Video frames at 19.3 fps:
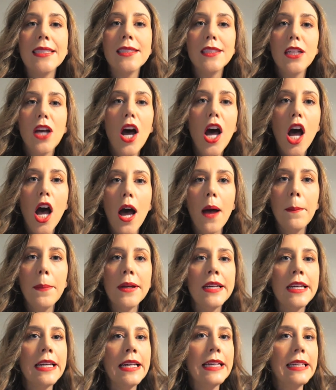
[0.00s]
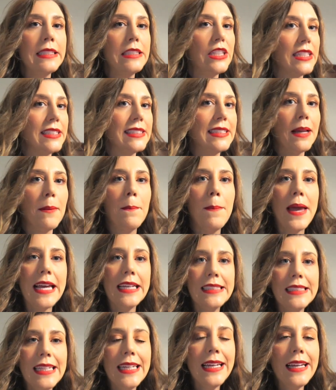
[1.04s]
top, just
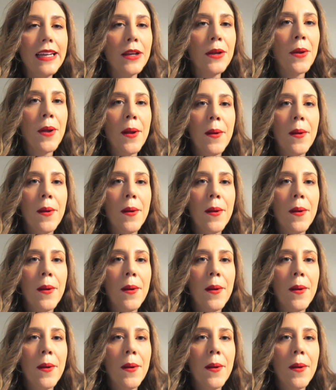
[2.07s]
basic,